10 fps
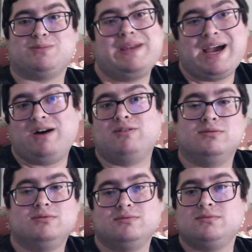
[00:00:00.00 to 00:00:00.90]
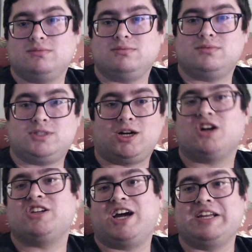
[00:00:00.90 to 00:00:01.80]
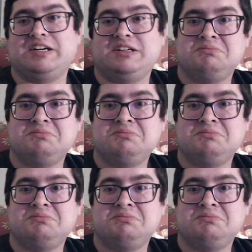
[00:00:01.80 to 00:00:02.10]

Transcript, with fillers: but now it's all going downhill.